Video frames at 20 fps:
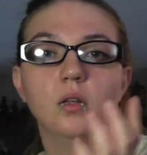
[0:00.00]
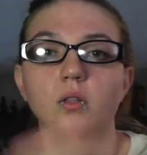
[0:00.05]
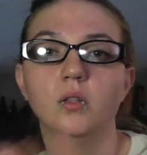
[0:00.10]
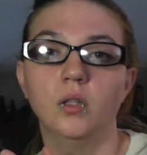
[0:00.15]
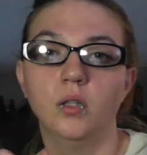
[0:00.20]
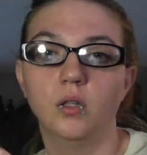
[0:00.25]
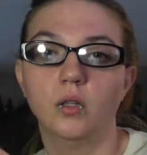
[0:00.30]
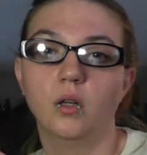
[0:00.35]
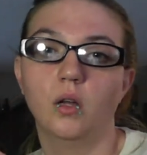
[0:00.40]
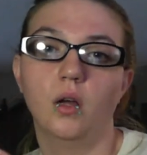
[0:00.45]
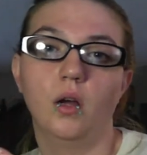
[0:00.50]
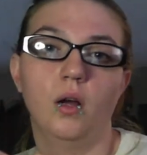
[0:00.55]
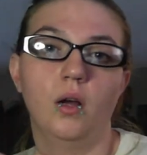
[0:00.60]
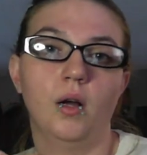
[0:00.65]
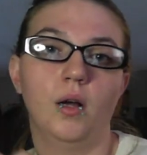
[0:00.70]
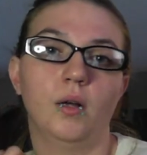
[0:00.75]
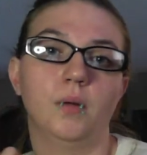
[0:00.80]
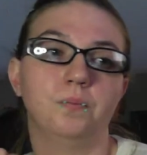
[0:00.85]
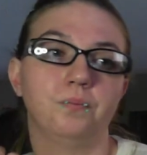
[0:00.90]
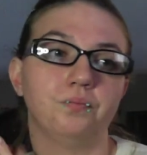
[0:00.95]

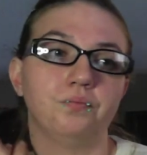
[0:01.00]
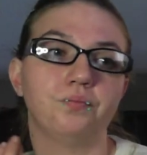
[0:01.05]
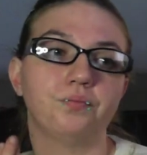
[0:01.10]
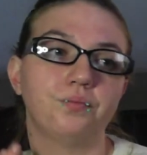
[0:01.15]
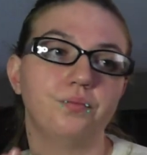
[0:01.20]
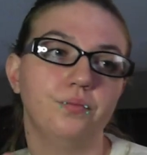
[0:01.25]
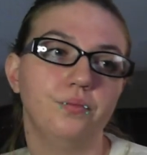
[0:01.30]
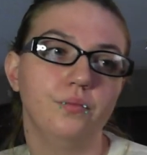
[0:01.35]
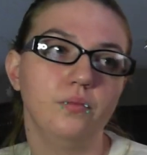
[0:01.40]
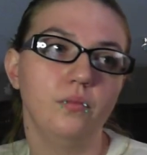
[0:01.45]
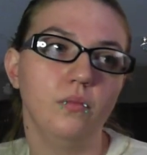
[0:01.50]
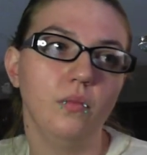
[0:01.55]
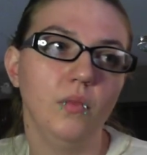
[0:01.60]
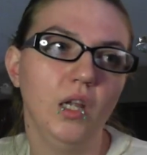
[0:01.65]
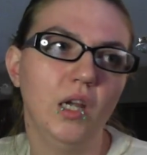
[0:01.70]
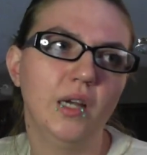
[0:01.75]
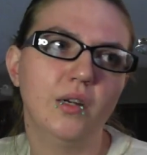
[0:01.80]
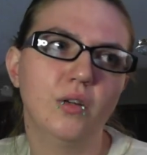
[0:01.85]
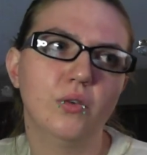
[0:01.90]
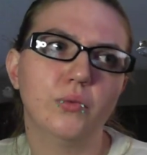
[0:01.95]
I know
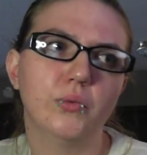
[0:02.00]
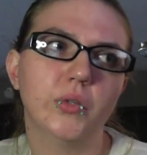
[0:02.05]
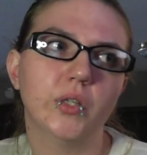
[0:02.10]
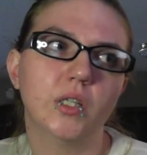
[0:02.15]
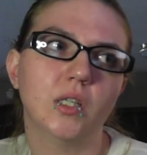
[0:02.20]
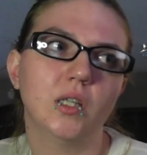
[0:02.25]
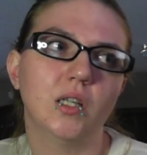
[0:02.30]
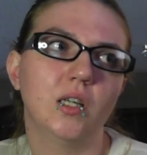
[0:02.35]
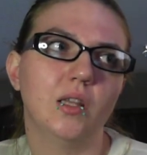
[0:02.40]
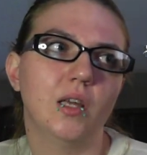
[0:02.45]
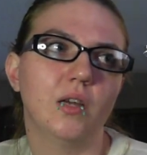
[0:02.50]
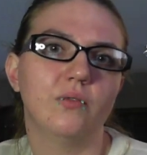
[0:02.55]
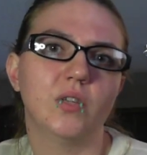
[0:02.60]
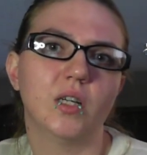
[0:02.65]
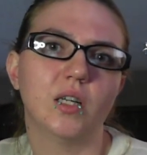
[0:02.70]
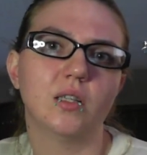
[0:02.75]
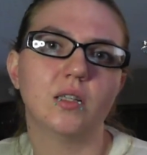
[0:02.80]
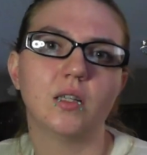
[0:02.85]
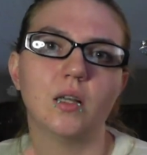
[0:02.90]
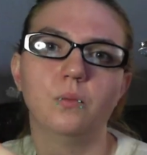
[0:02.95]
recently they've done
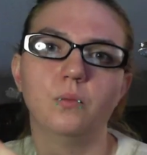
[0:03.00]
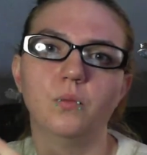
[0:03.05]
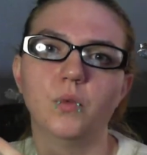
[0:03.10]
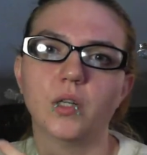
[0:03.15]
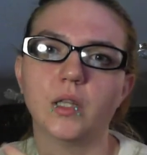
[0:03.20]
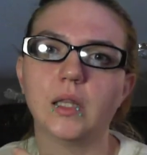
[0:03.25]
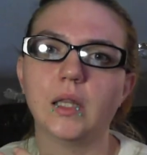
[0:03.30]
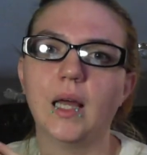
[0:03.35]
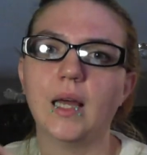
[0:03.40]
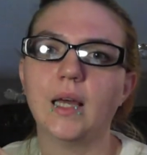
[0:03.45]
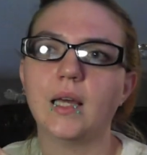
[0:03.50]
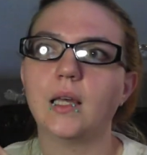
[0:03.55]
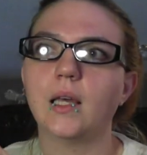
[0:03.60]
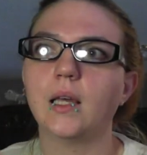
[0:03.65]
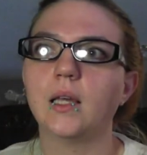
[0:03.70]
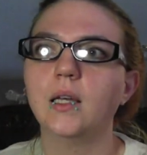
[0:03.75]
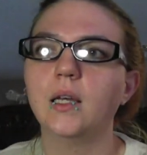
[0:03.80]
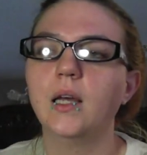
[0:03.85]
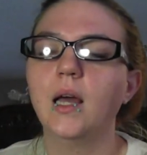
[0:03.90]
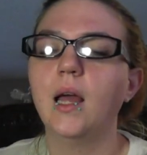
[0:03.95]
some with like
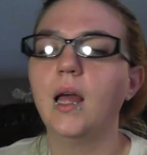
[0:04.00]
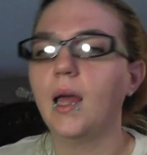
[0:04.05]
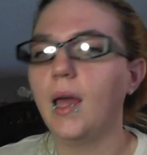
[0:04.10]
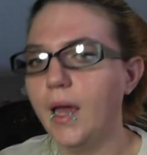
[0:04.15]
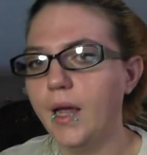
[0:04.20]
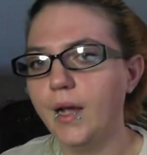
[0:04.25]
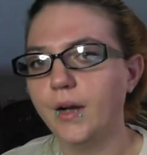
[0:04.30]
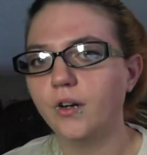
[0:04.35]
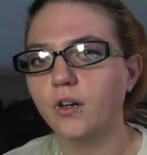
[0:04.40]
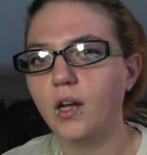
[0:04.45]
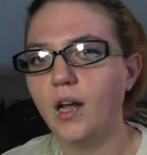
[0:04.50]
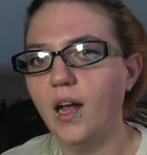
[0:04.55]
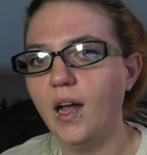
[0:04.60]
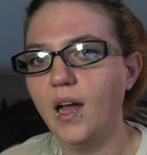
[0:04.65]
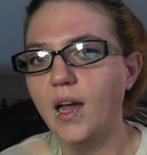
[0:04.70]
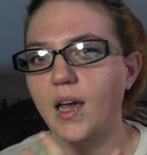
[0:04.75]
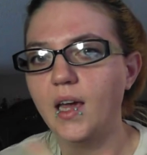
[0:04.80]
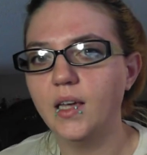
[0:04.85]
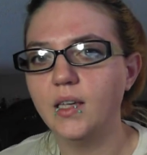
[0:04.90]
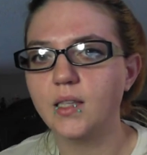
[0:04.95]
hair
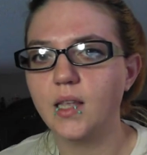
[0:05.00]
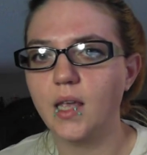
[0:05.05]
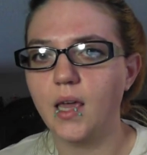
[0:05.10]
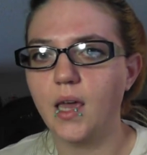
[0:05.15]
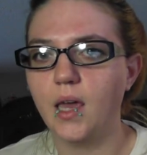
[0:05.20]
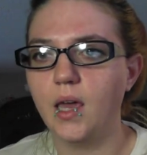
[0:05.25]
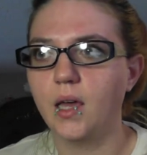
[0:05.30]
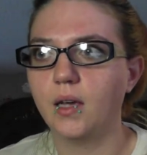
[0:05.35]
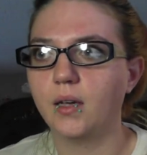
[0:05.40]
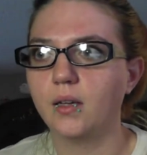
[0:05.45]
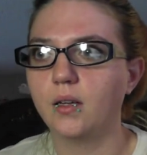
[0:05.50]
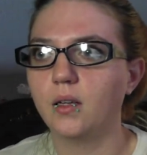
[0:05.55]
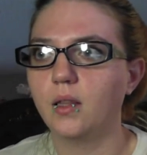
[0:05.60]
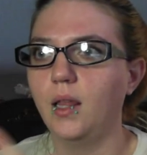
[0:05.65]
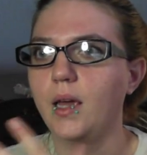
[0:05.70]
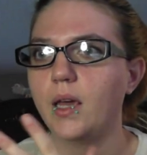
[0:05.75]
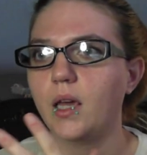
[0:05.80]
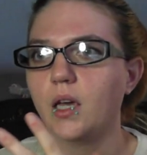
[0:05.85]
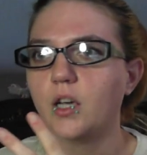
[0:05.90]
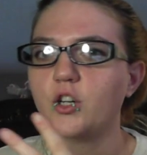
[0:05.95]
dyes and like
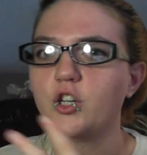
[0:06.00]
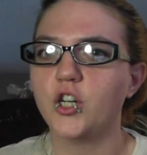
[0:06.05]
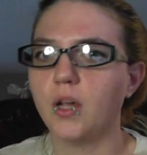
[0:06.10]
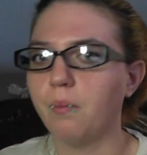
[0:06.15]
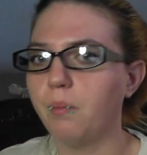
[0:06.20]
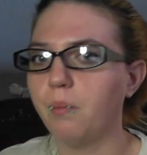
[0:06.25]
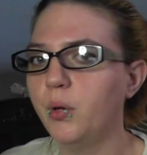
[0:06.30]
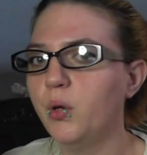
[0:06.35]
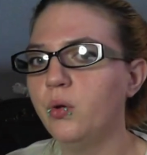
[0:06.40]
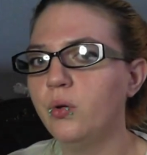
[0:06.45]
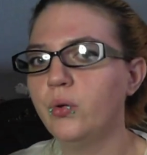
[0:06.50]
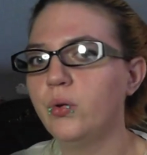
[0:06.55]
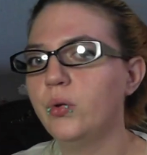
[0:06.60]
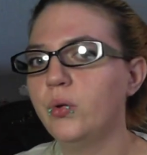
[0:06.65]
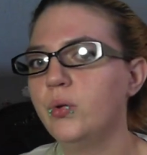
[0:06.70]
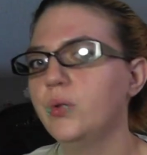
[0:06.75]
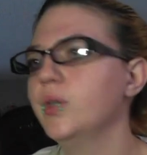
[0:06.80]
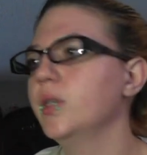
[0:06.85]
shampoos.